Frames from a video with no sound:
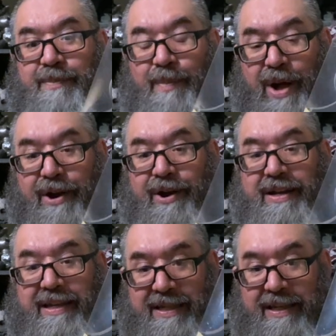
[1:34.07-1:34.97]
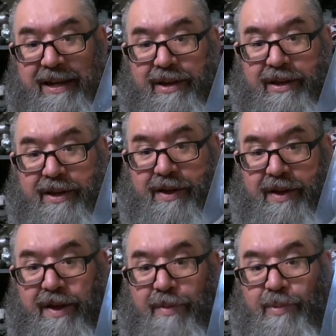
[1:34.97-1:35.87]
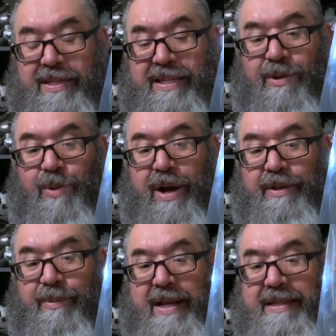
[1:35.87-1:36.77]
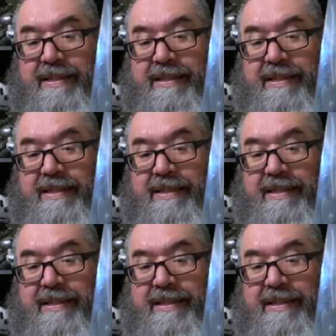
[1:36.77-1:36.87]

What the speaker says: modern Disney look once they acquired the rights.